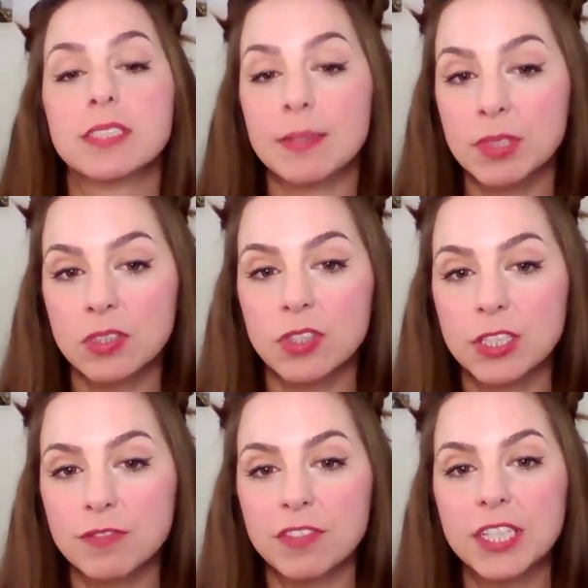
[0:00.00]

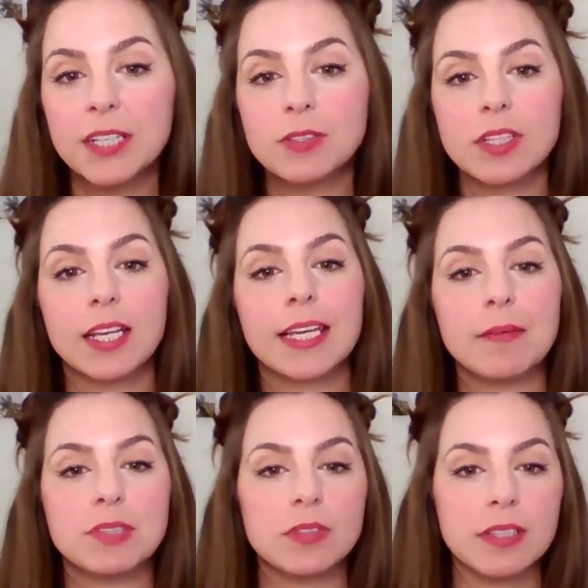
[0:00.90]
demonstration videos and I
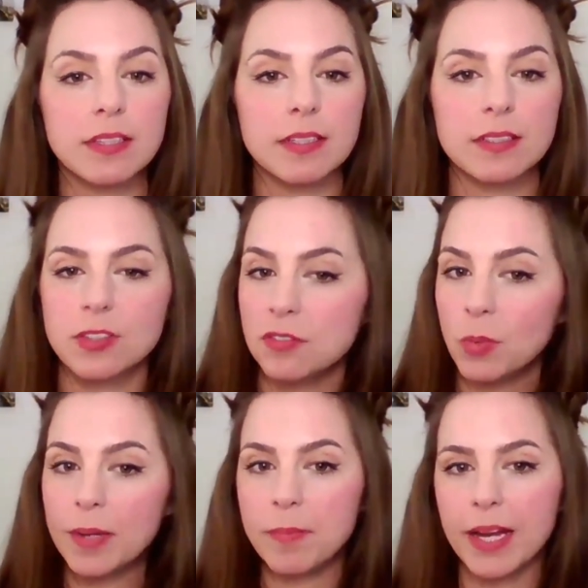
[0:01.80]
kept doing the sort of
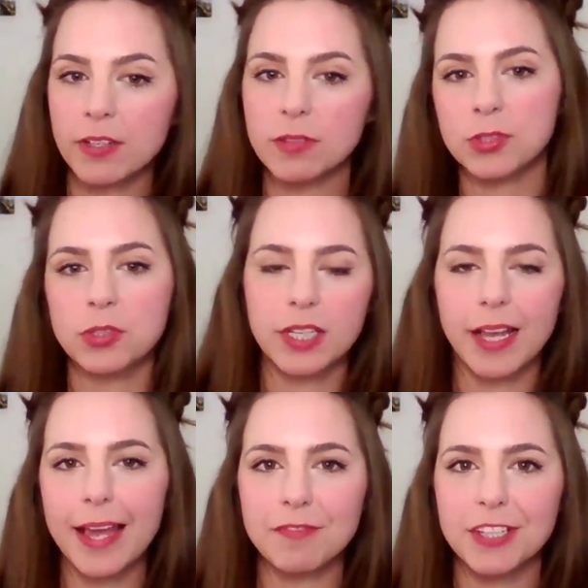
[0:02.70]
white background talking
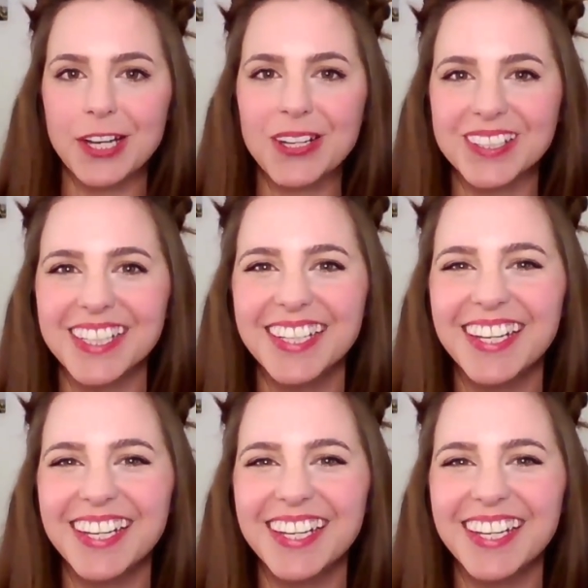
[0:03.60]
head videos.